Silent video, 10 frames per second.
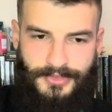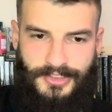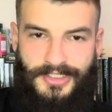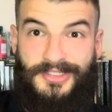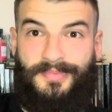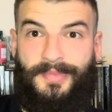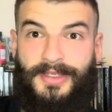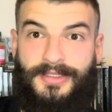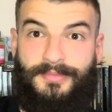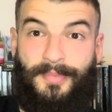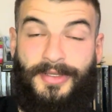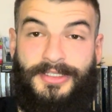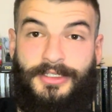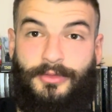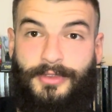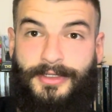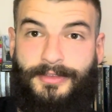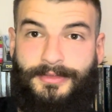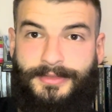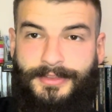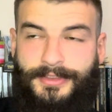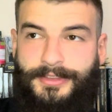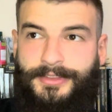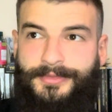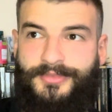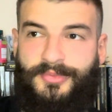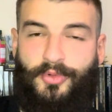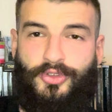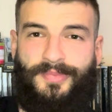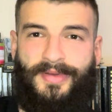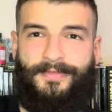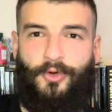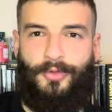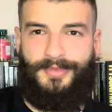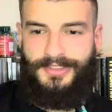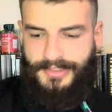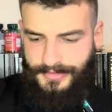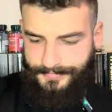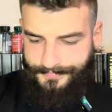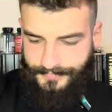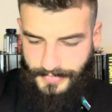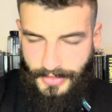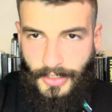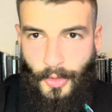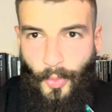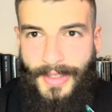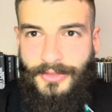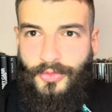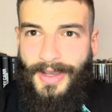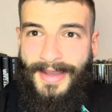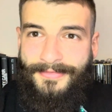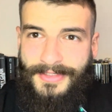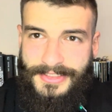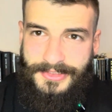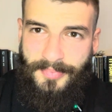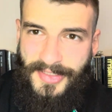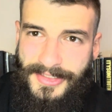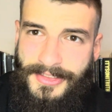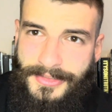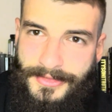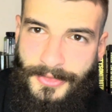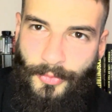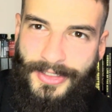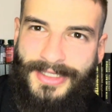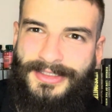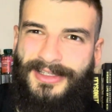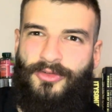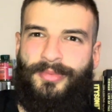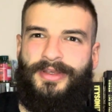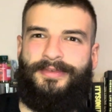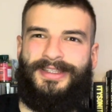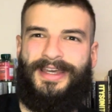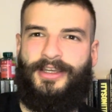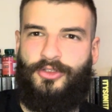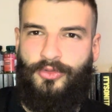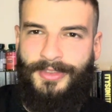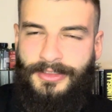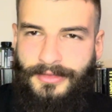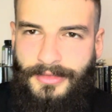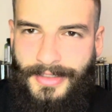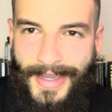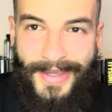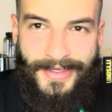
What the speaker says: in particular sports performance. When do athletes peak? We had a little bit of an argument. I